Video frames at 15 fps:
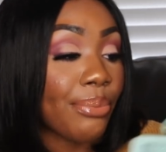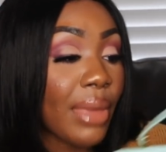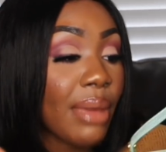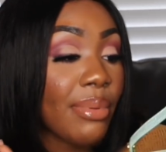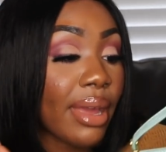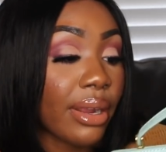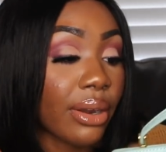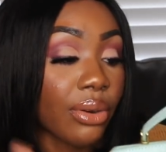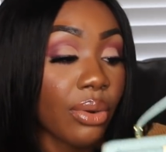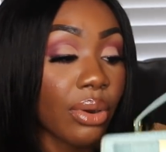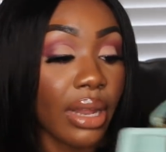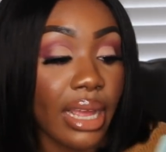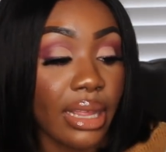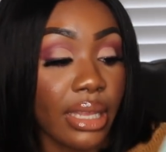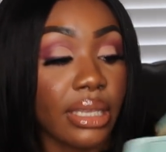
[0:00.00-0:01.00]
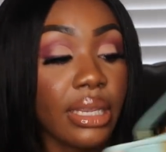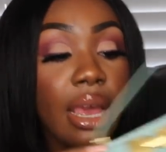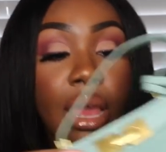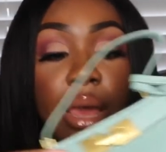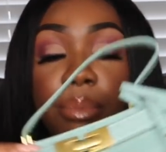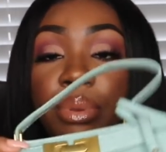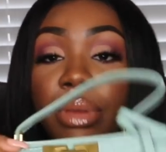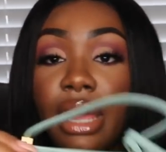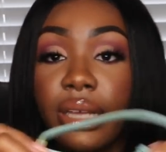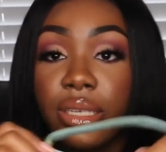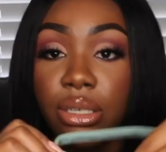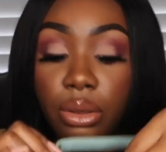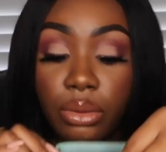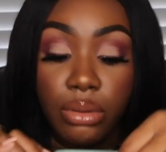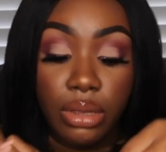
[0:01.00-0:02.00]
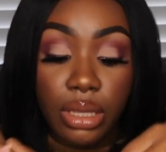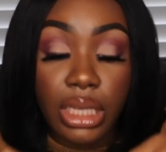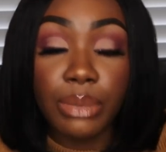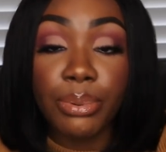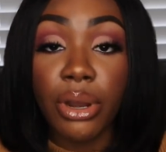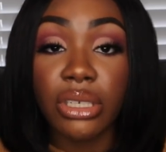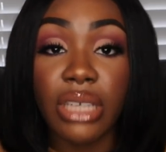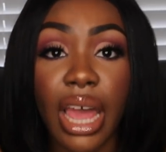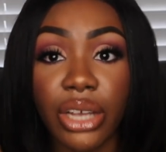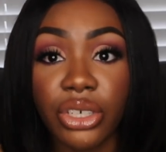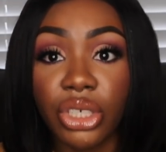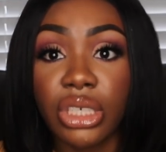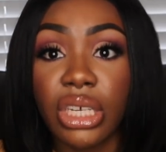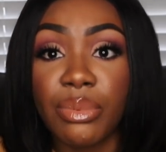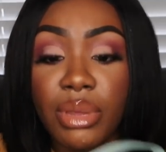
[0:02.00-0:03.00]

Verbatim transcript: Maybe I can grow to like this. But yeah, so this purse actually took